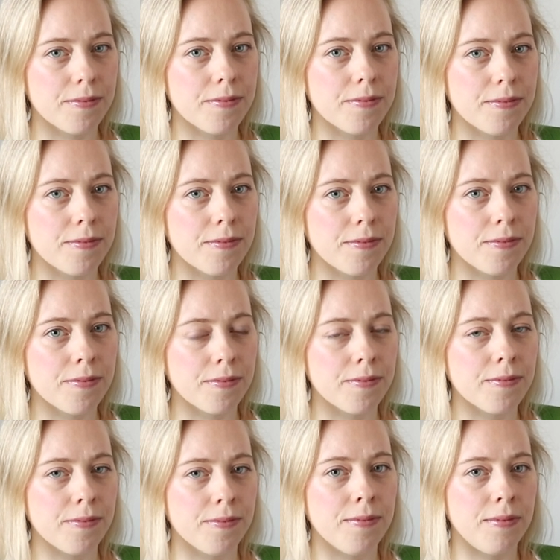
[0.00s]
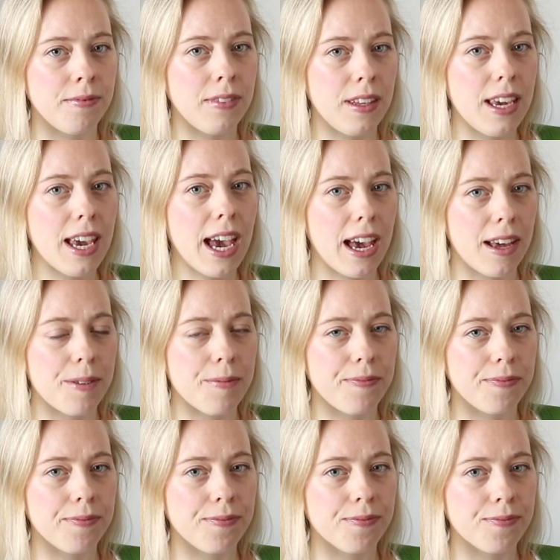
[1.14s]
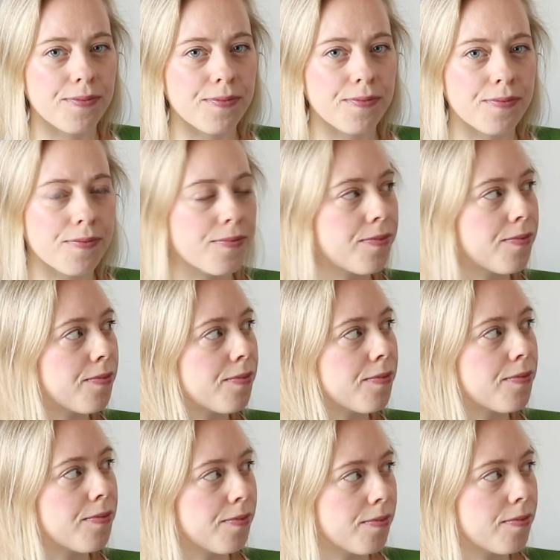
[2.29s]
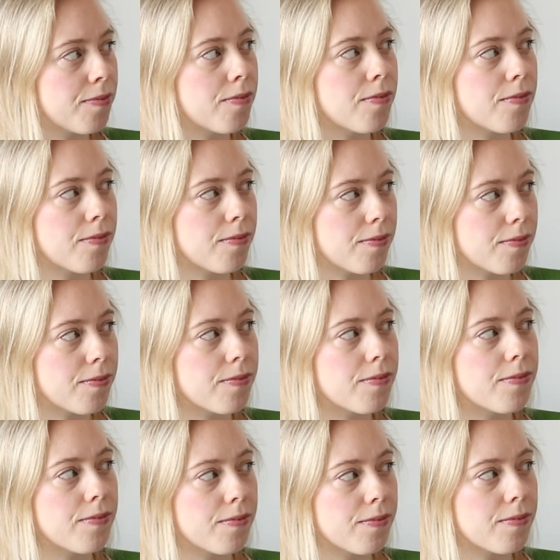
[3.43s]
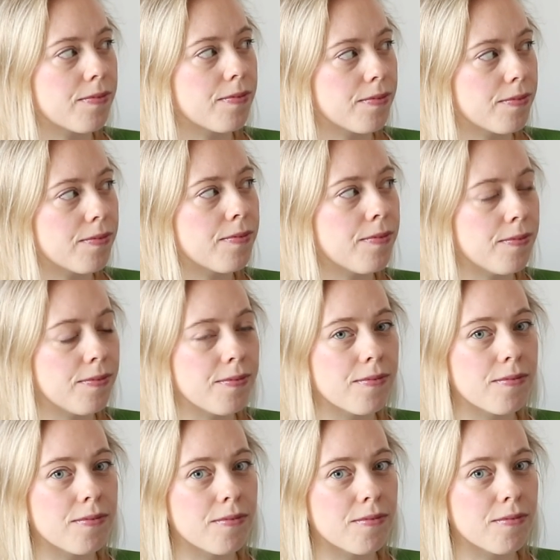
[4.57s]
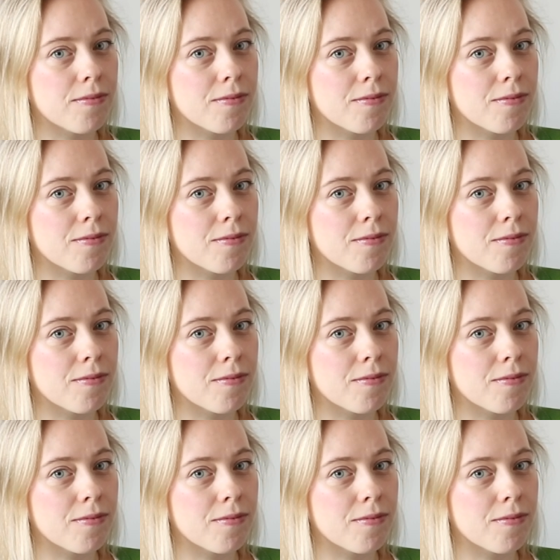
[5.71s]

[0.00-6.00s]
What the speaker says: The person shown says nothing.